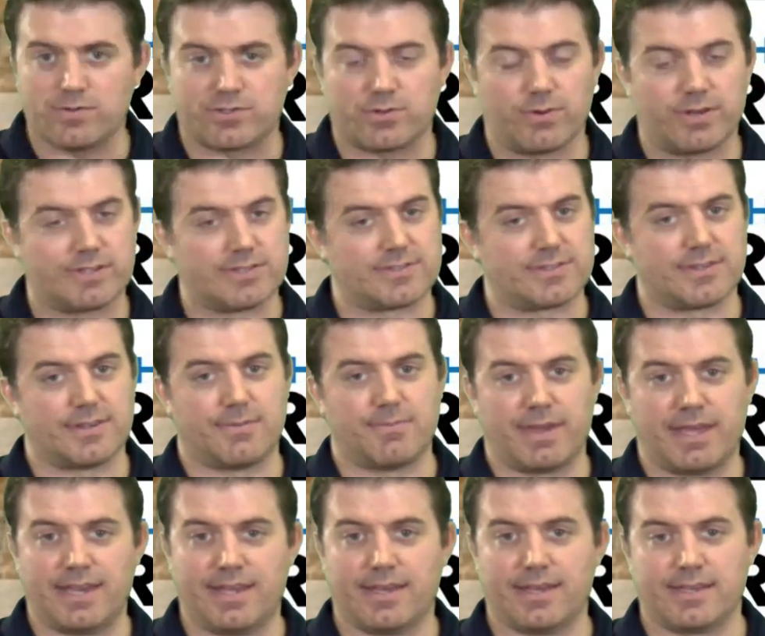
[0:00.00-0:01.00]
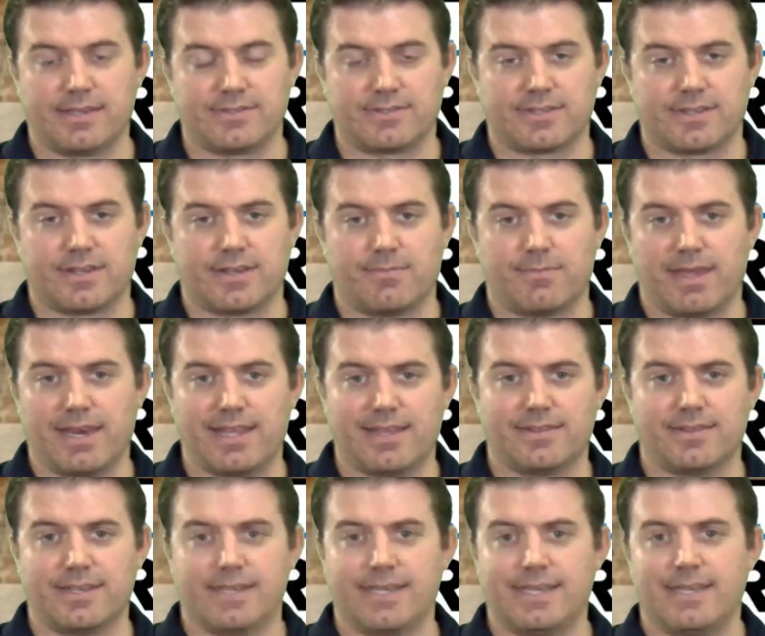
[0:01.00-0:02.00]
So he's
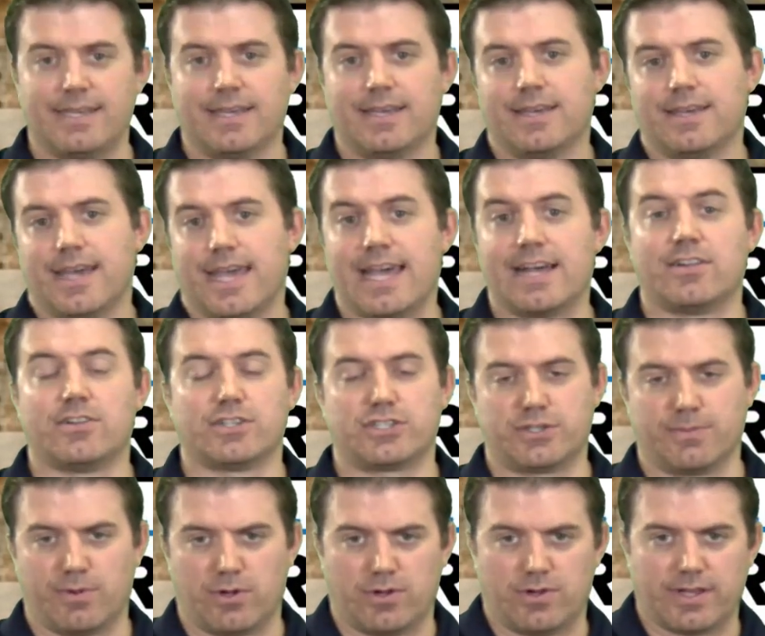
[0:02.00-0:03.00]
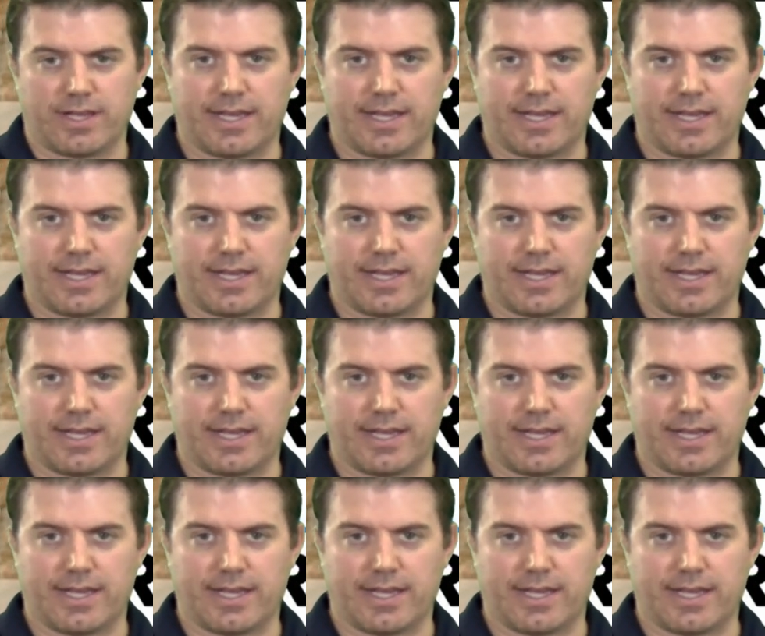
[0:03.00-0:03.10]
immediately eligible.